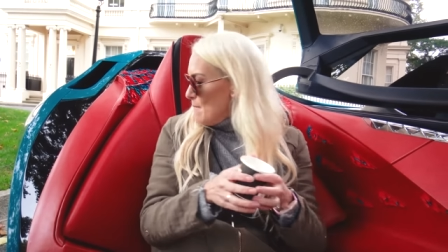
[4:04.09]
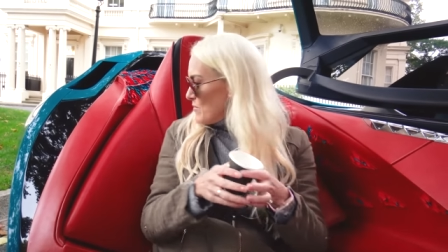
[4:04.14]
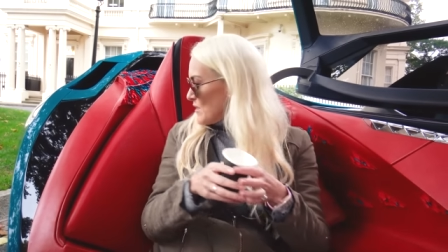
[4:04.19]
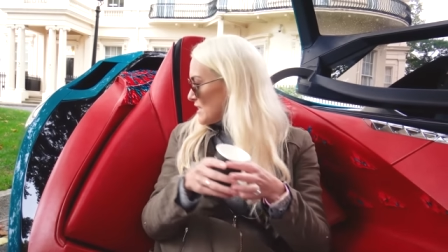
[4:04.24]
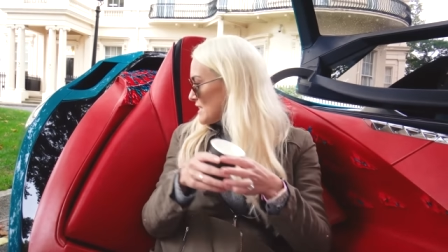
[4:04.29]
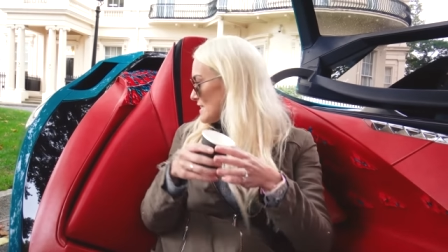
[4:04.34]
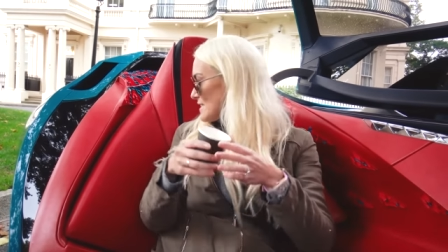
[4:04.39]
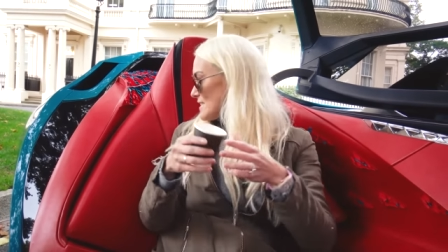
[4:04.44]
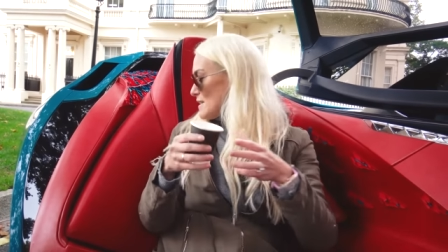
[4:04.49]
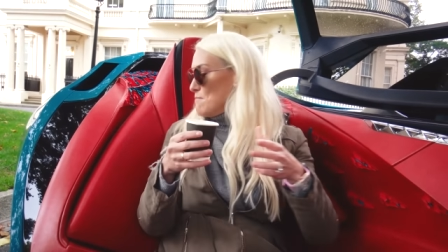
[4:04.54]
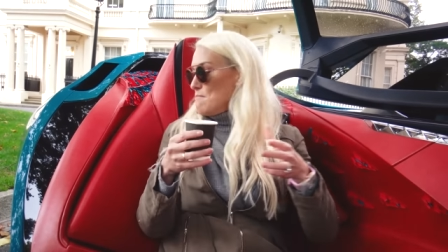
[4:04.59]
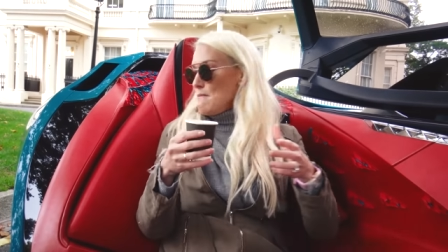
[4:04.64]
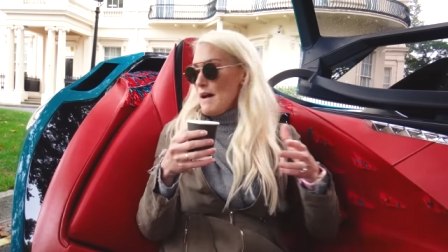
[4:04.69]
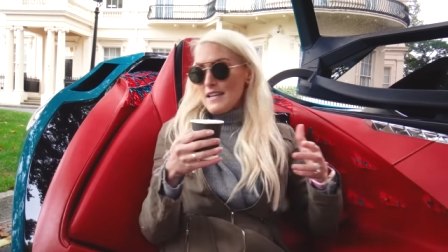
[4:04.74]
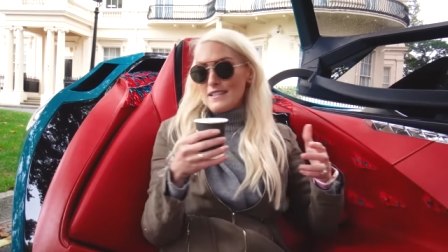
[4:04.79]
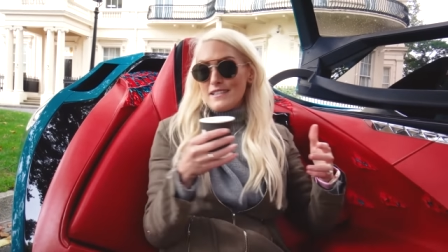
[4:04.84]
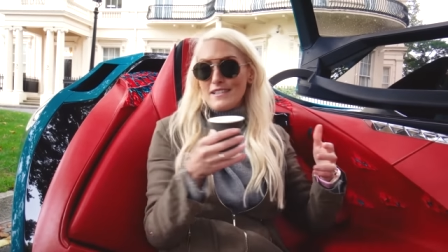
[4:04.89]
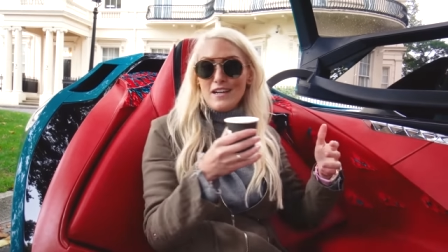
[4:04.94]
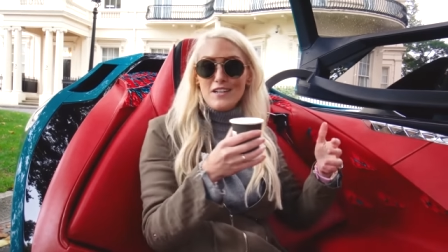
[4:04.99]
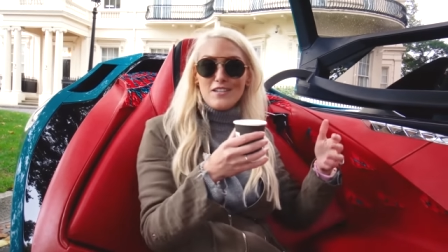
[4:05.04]
This is a
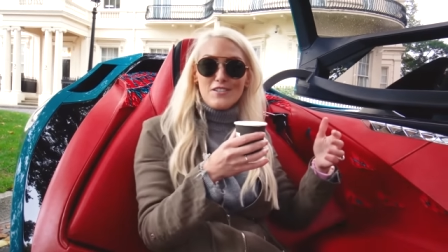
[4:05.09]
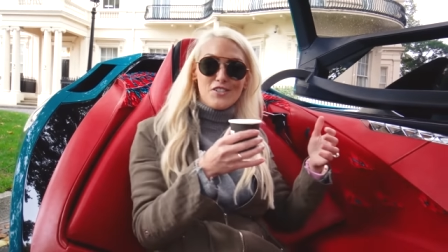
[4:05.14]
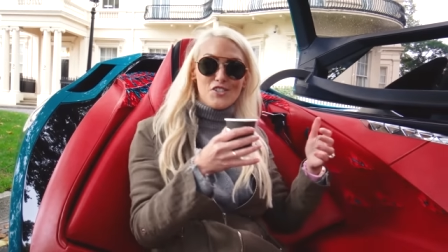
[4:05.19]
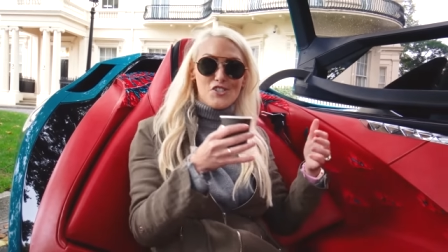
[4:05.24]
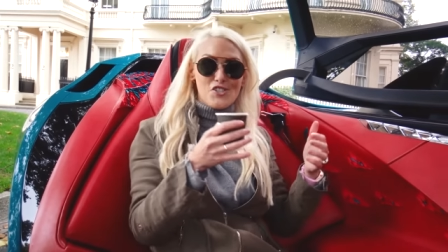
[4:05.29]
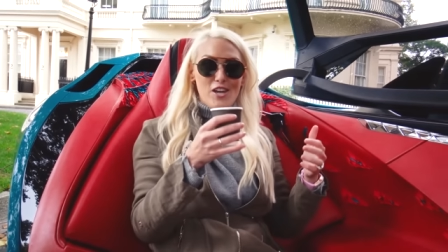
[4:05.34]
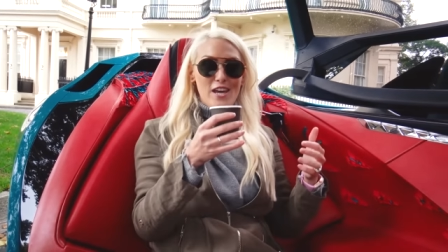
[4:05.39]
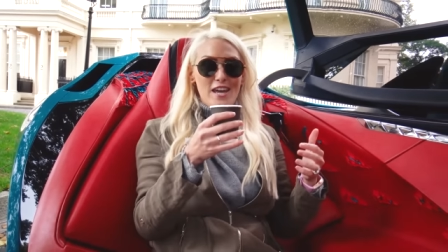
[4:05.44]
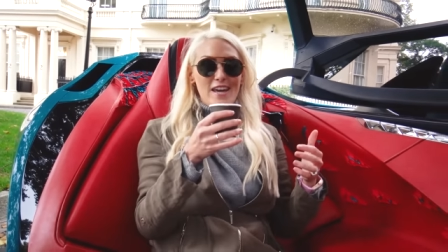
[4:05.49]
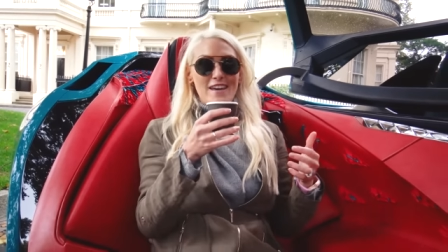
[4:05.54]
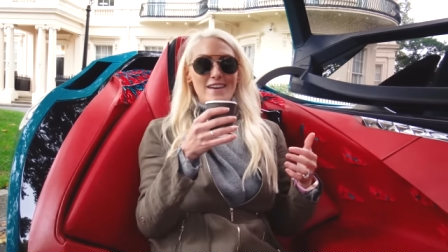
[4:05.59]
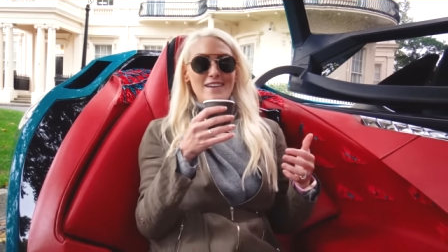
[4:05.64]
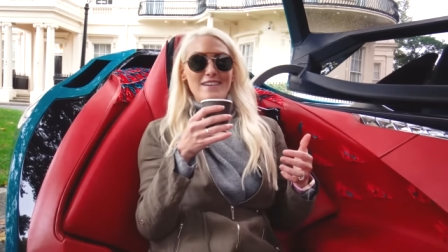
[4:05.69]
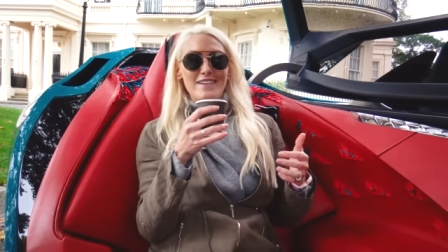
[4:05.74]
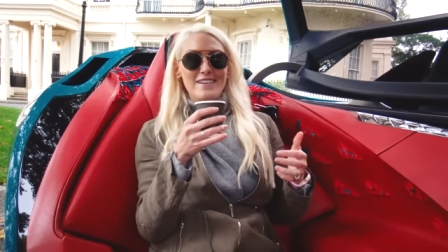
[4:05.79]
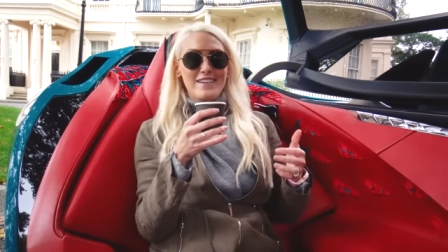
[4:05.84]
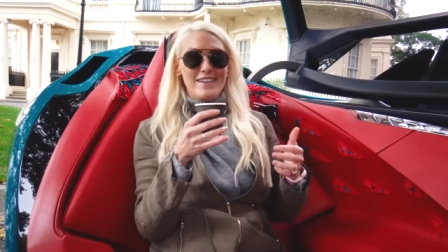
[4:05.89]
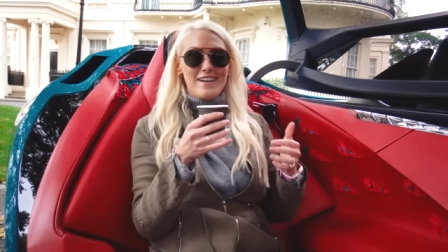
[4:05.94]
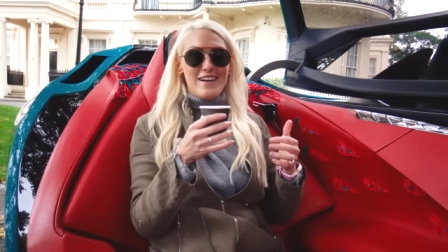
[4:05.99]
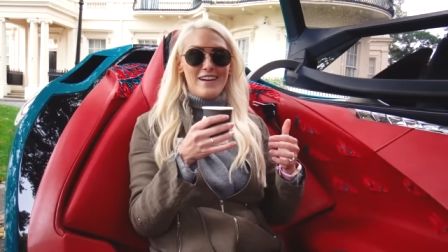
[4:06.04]
massage chair
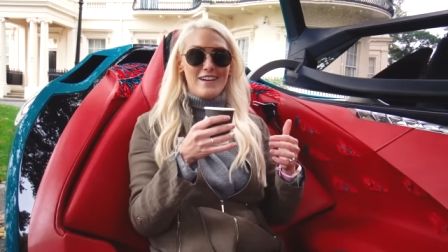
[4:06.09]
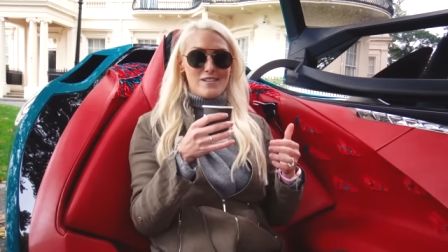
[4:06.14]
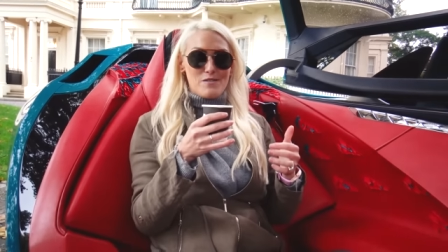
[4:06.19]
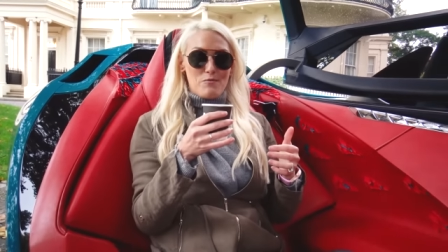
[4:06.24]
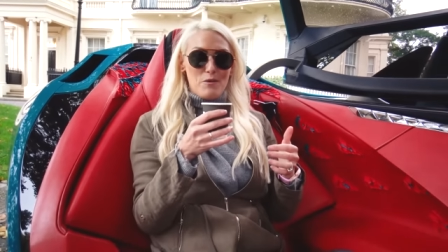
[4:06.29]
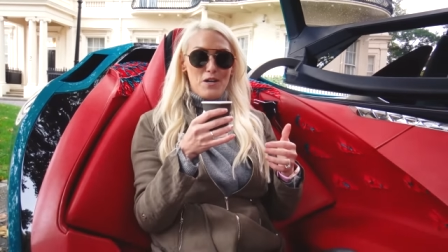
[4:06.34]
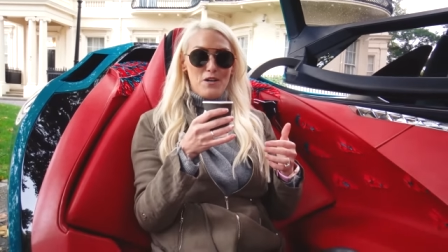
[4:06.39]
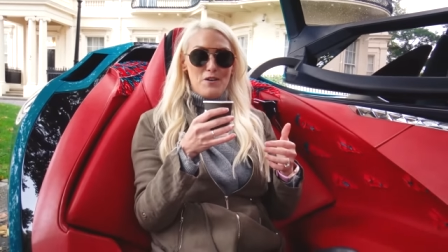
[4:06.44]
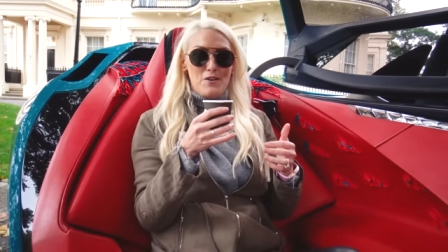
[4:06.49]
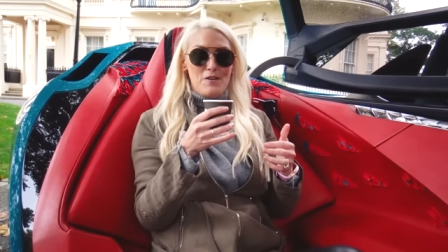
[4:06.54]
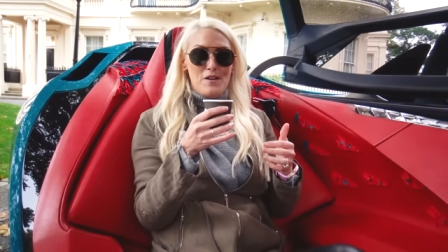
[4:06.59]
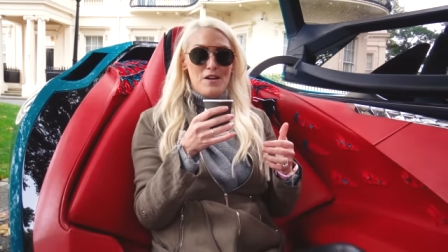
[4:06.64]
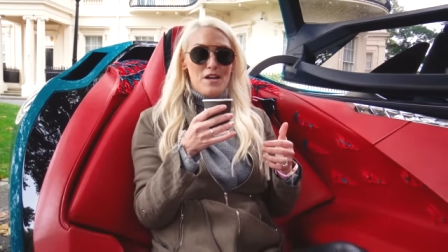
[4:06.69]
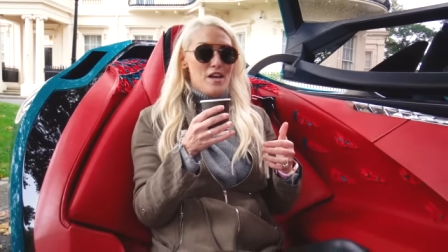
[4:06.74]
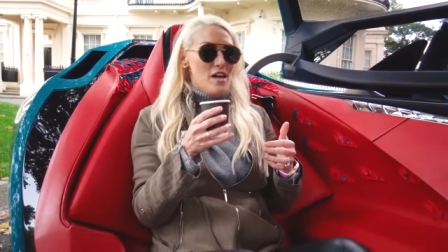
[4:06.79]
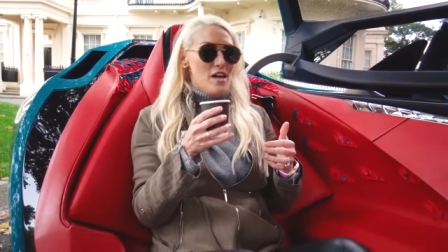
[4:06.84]
as well.